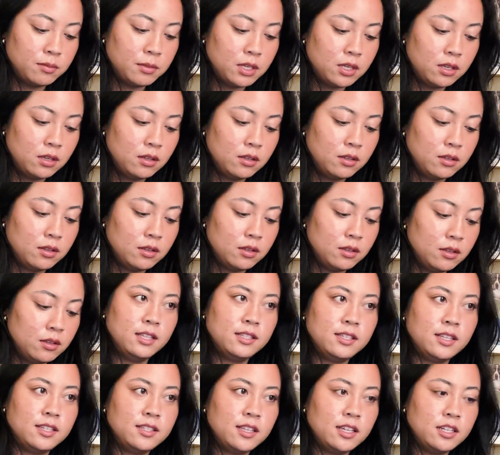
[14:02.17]
of me.
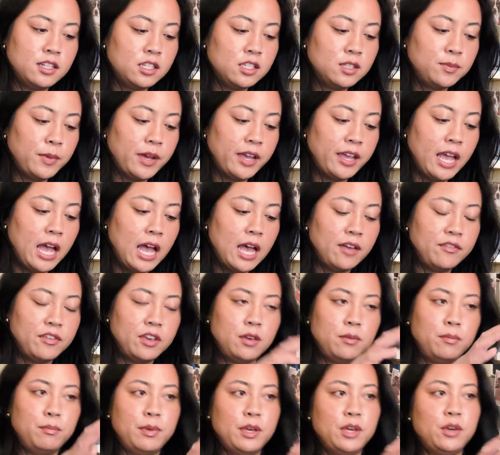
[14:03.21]
It says that despite
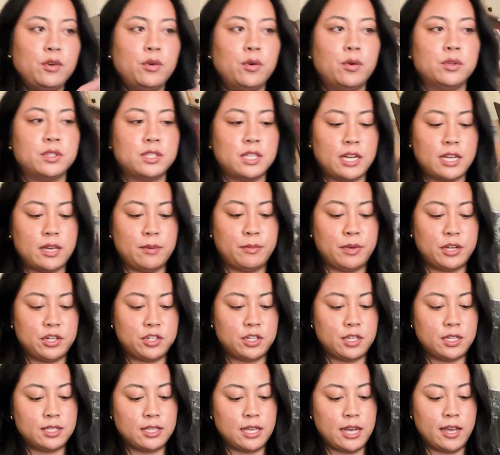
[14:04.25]
having big goals and
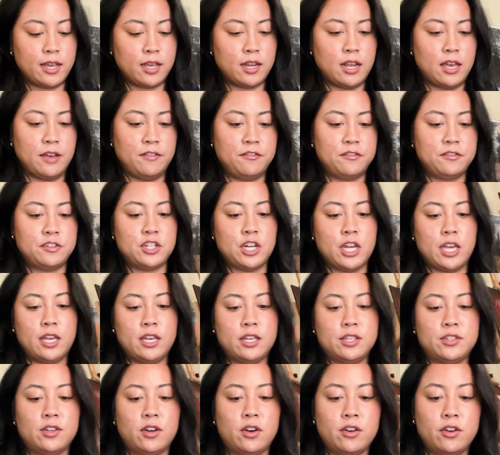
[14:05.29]
ambitions,
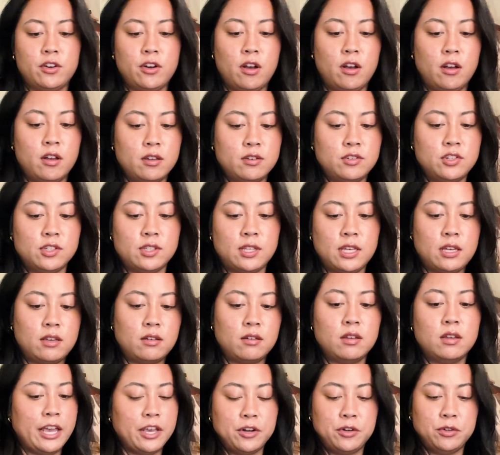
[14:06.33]
INFJs are not just like
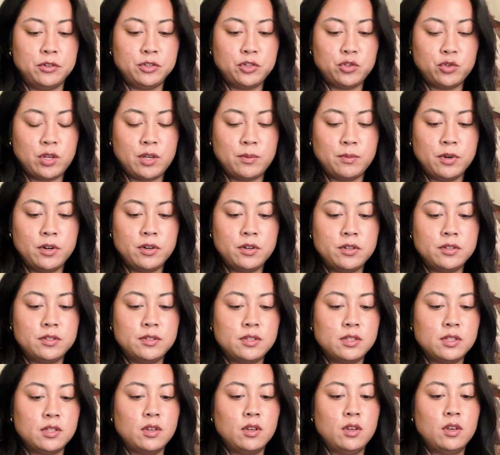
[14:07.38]
idle
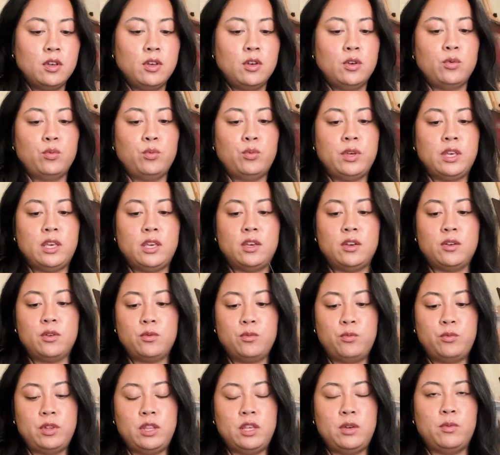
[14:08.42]
dreamers. We
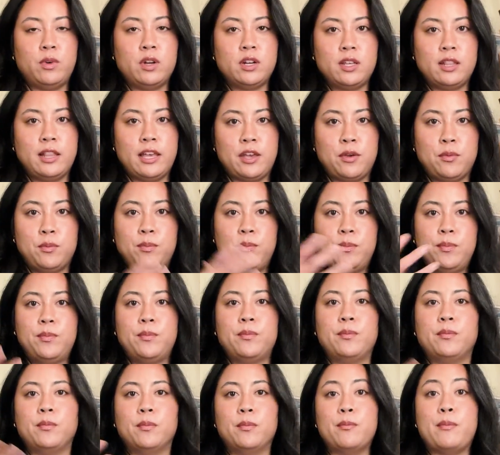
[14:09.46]
really want to like
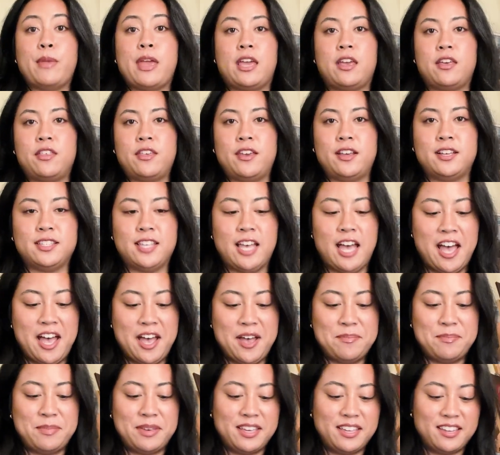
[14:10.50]
make things
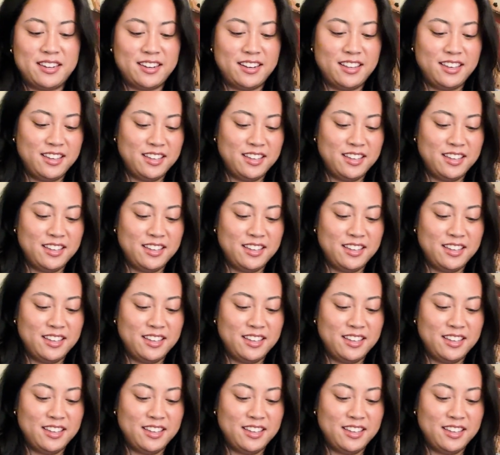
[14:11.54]
happen.